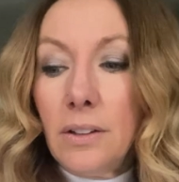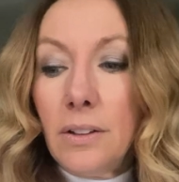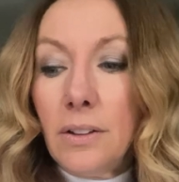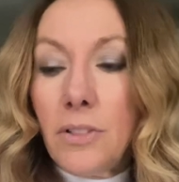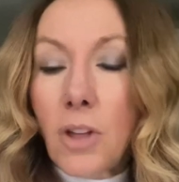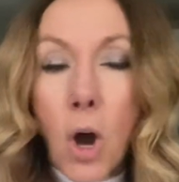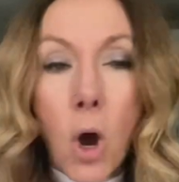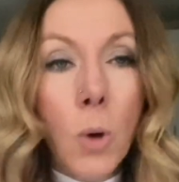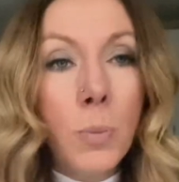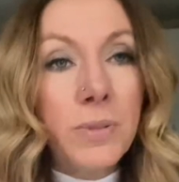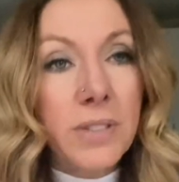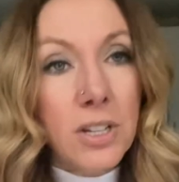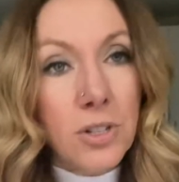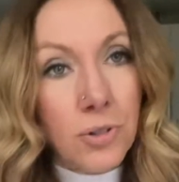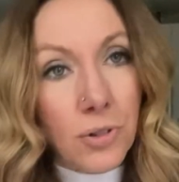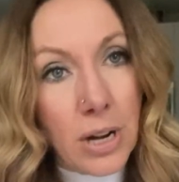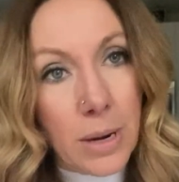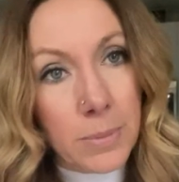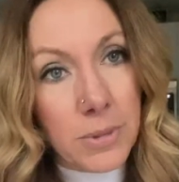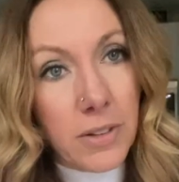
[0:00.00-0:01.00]
the hopes and
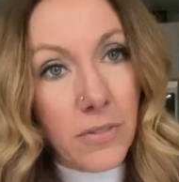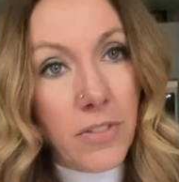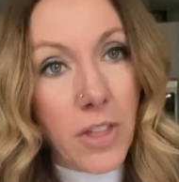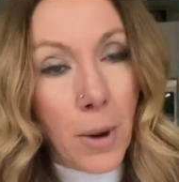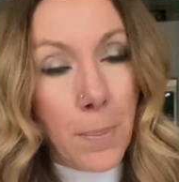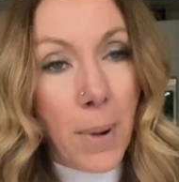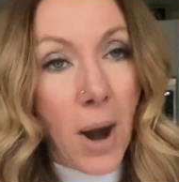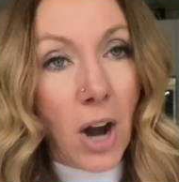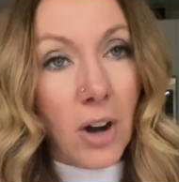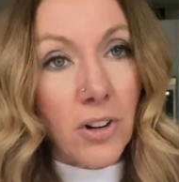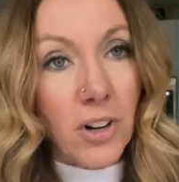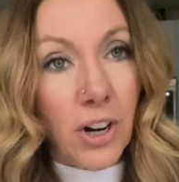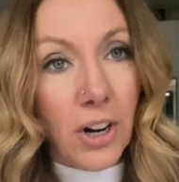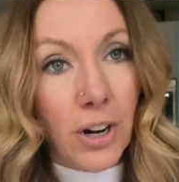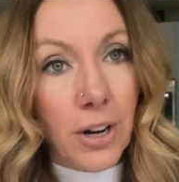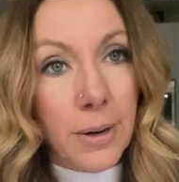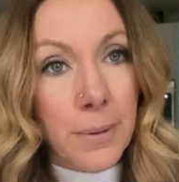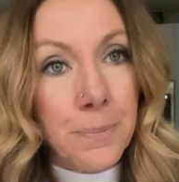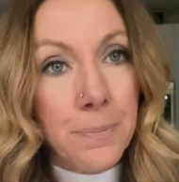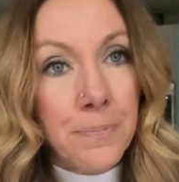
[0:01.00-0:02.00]
dreams of their
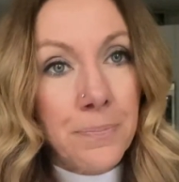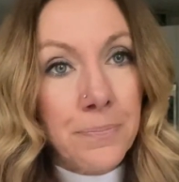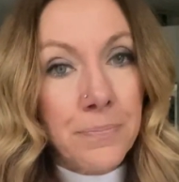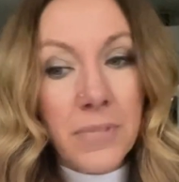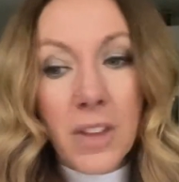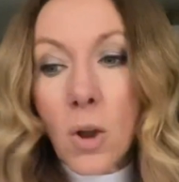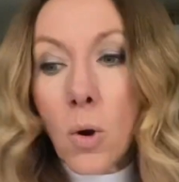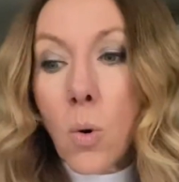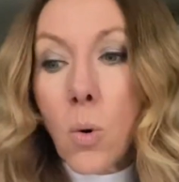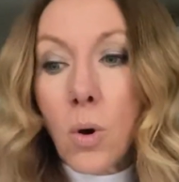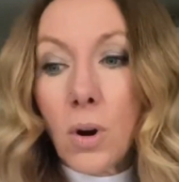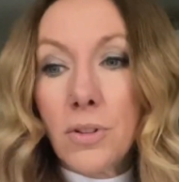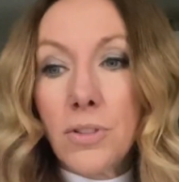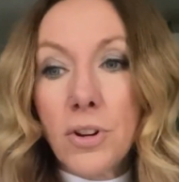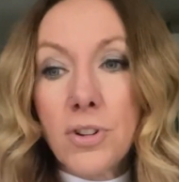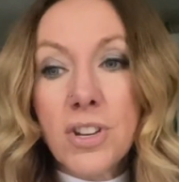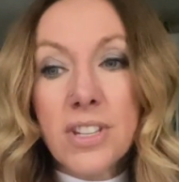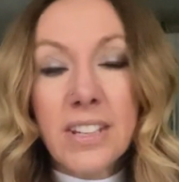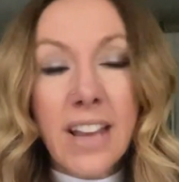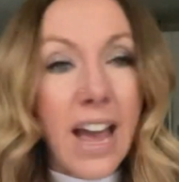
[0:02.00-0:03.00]
partner, or they're
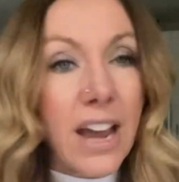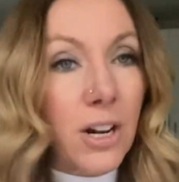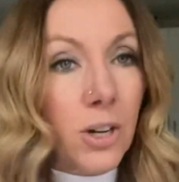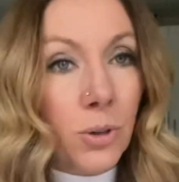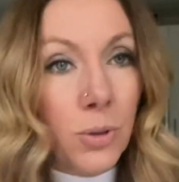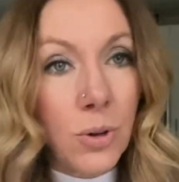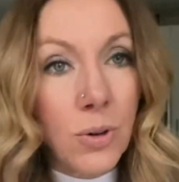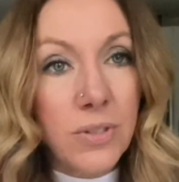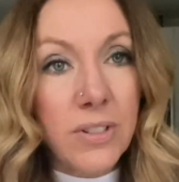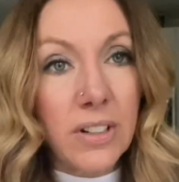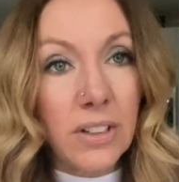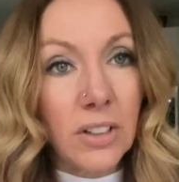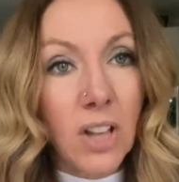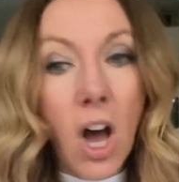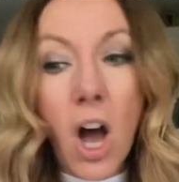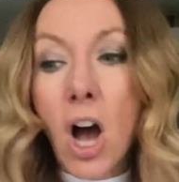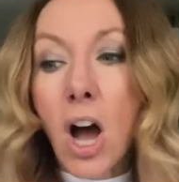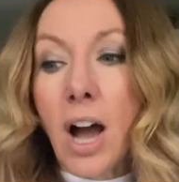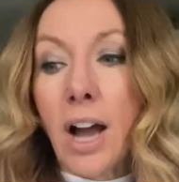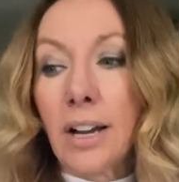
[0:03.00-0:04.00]
just kind of cruising
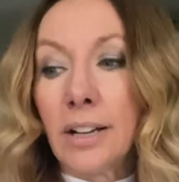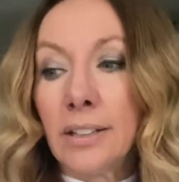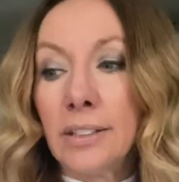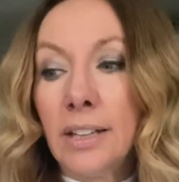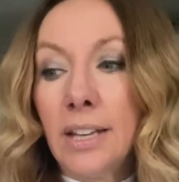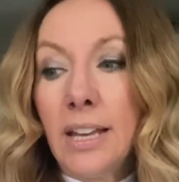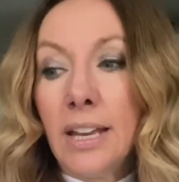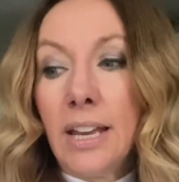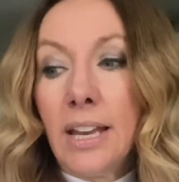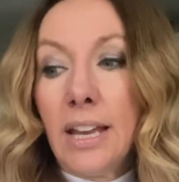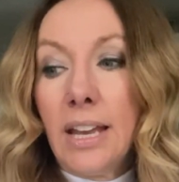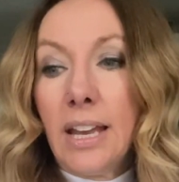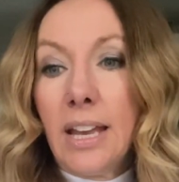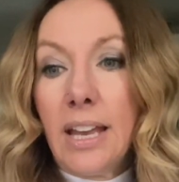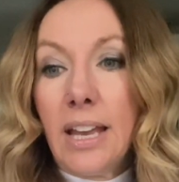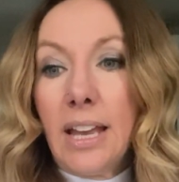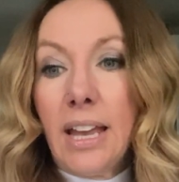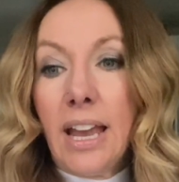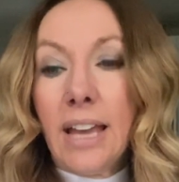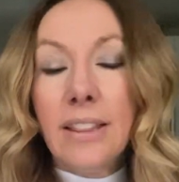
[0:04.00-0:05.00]
along
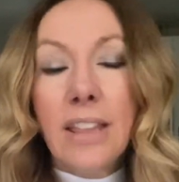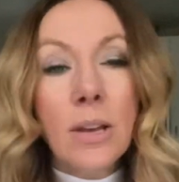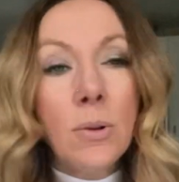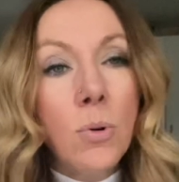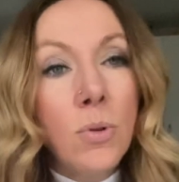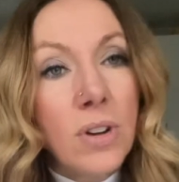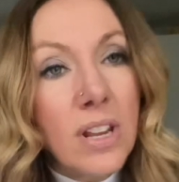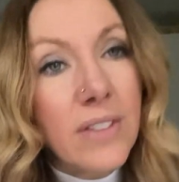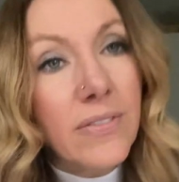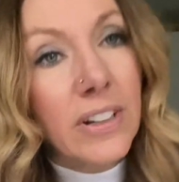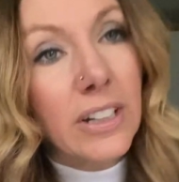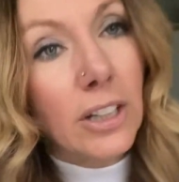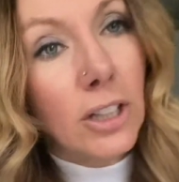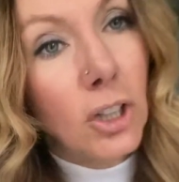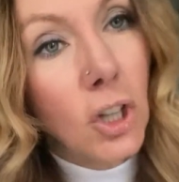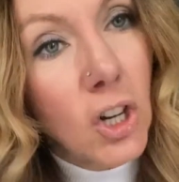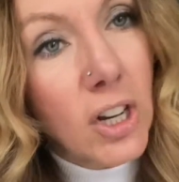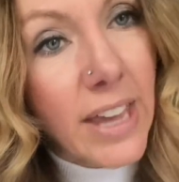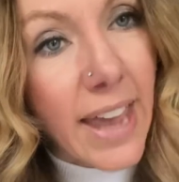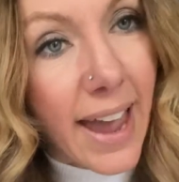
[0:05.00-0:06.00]
and they won't even
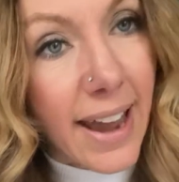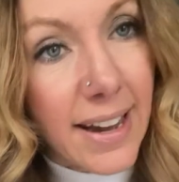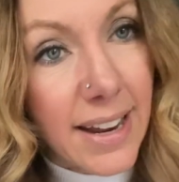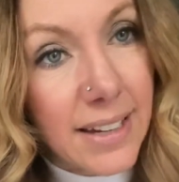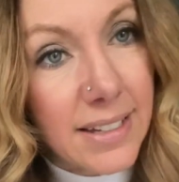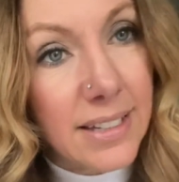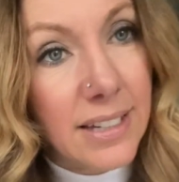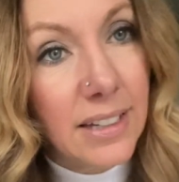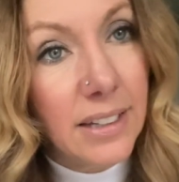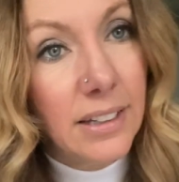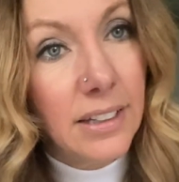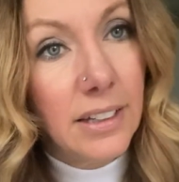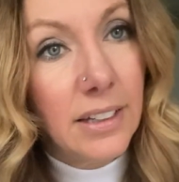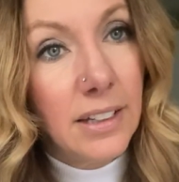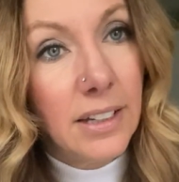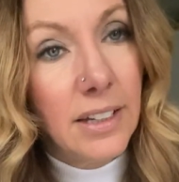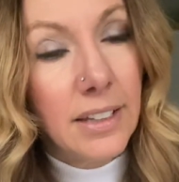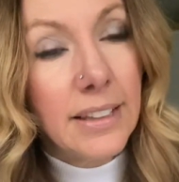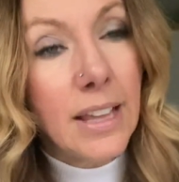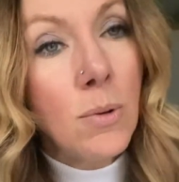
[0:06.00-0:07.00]
look at it.
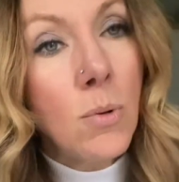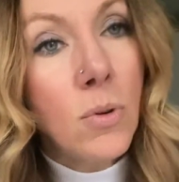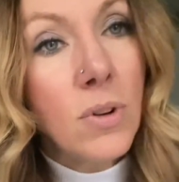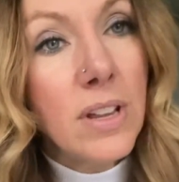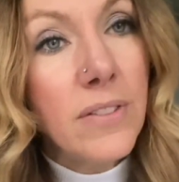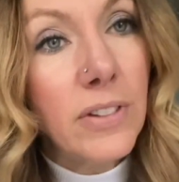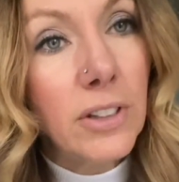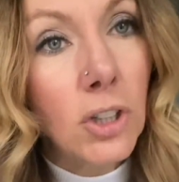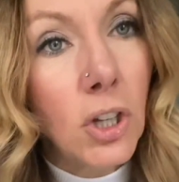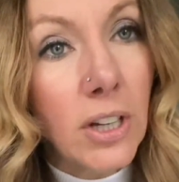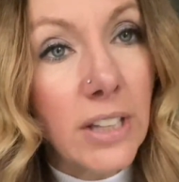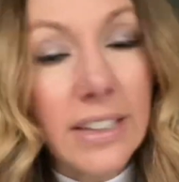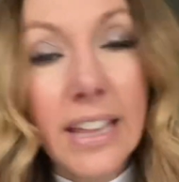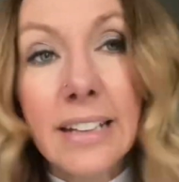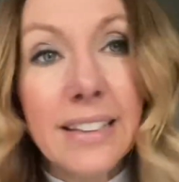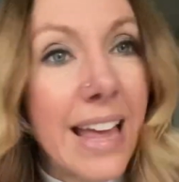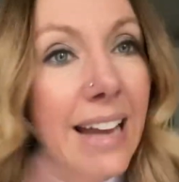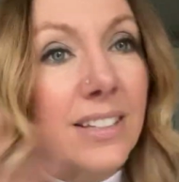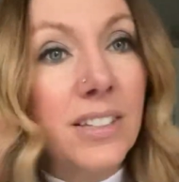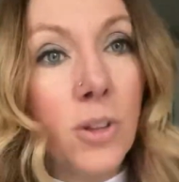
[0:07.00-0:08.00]
They won't even look,
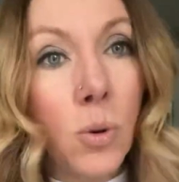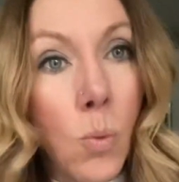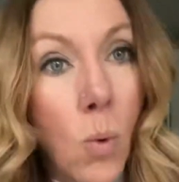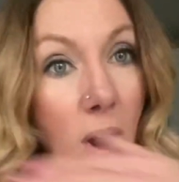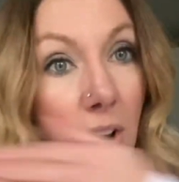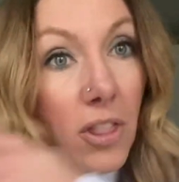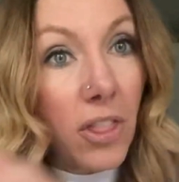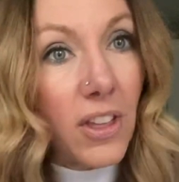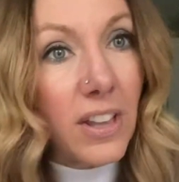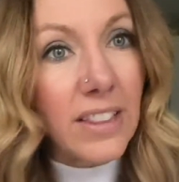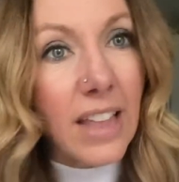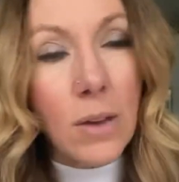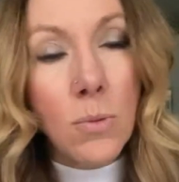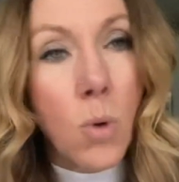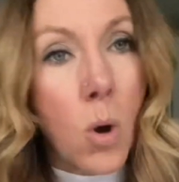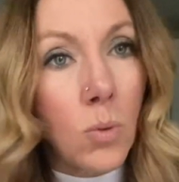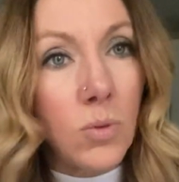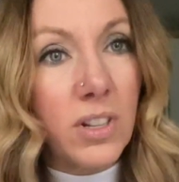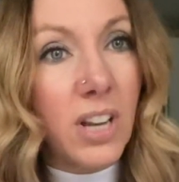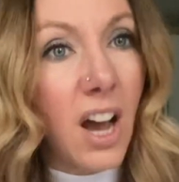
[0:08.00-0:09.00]
that's the one thing they
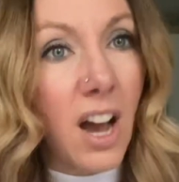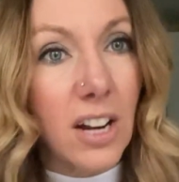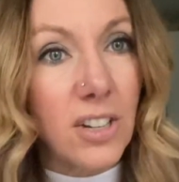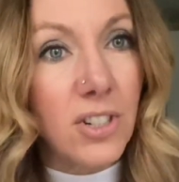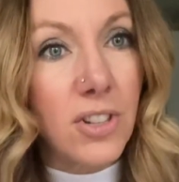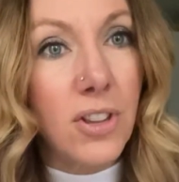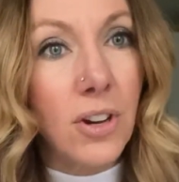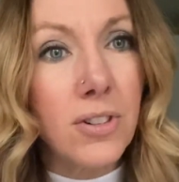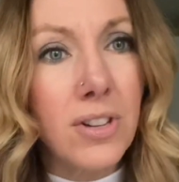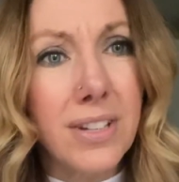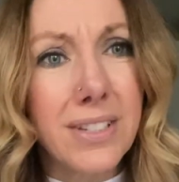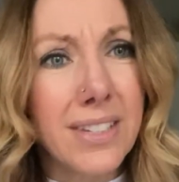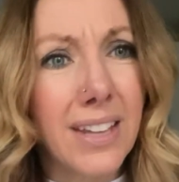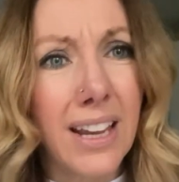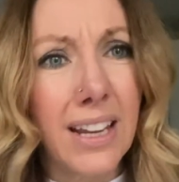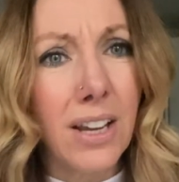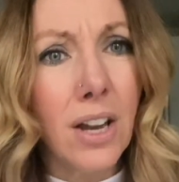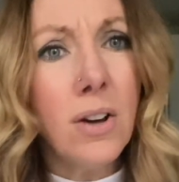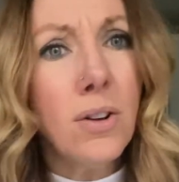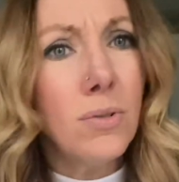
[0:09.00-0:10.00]
won't touch. They're just
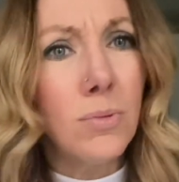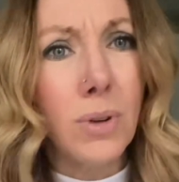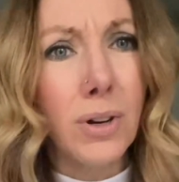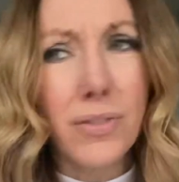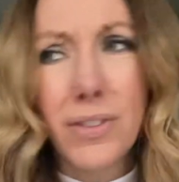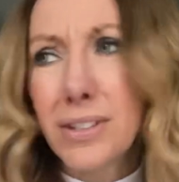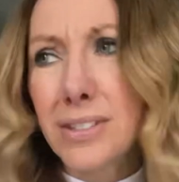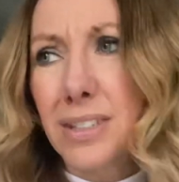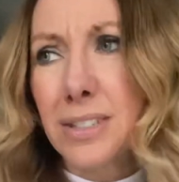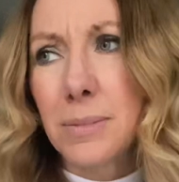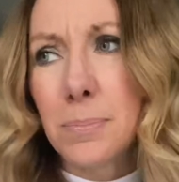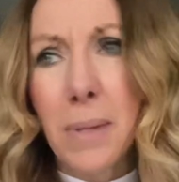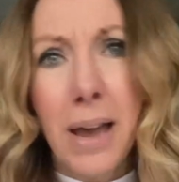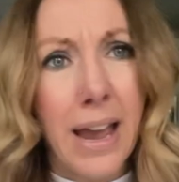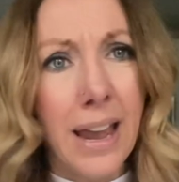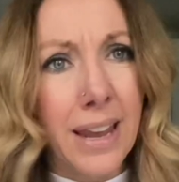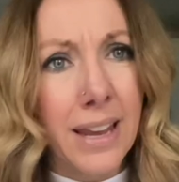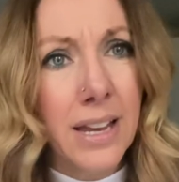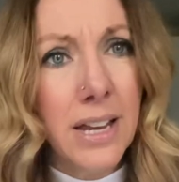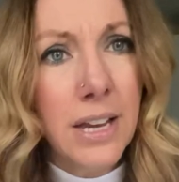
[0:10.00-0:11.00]
like, oh, well, this is
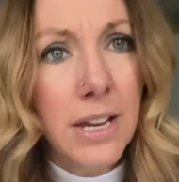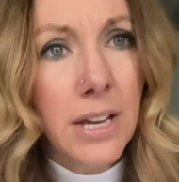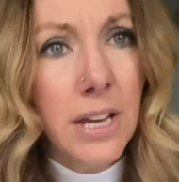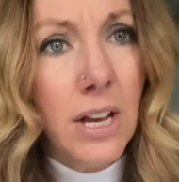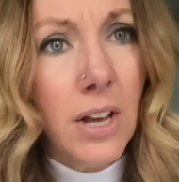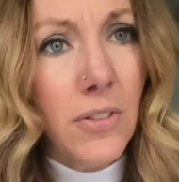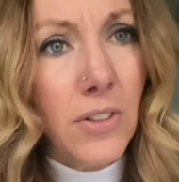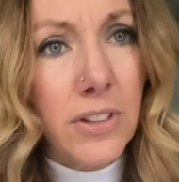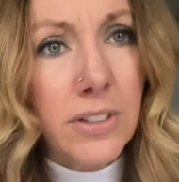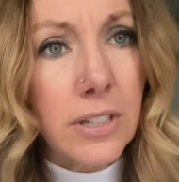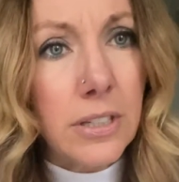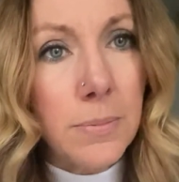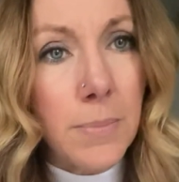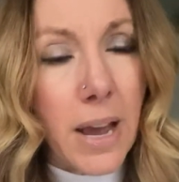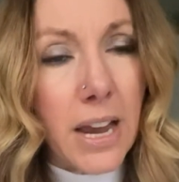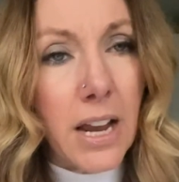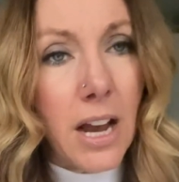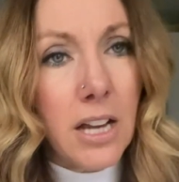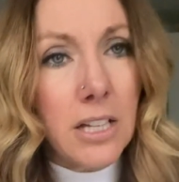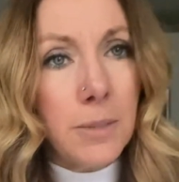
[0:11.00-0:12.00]
my, this is
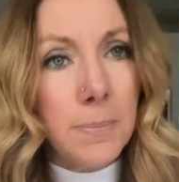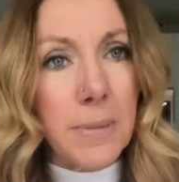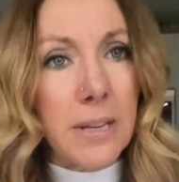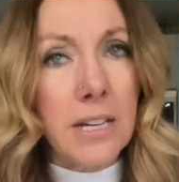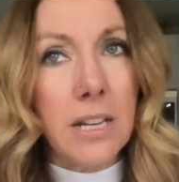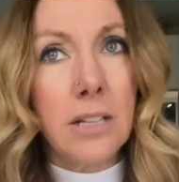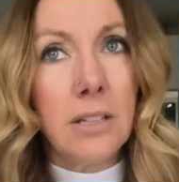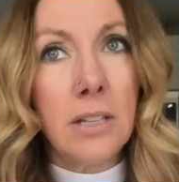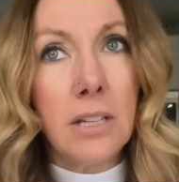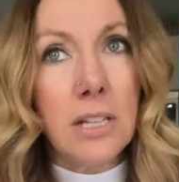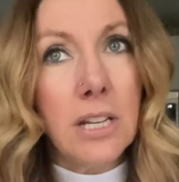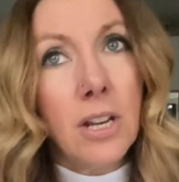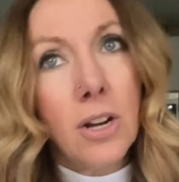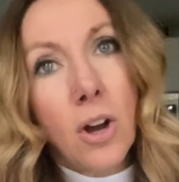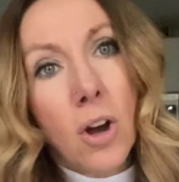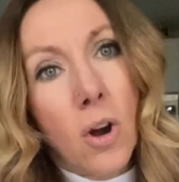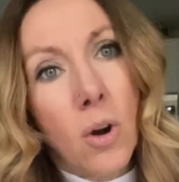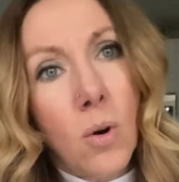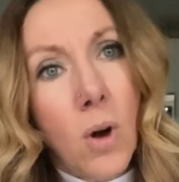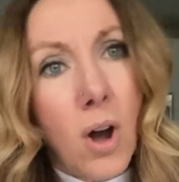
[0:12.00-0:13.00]
my husband. And, you
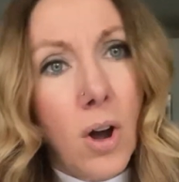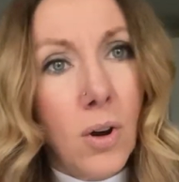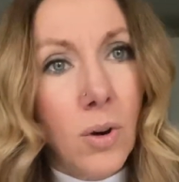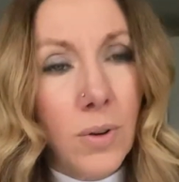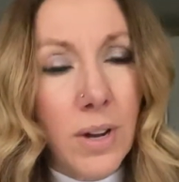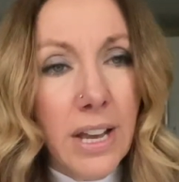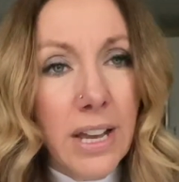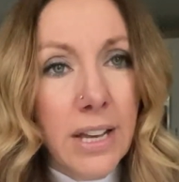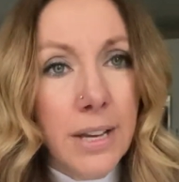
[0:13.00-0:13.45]
know, oh,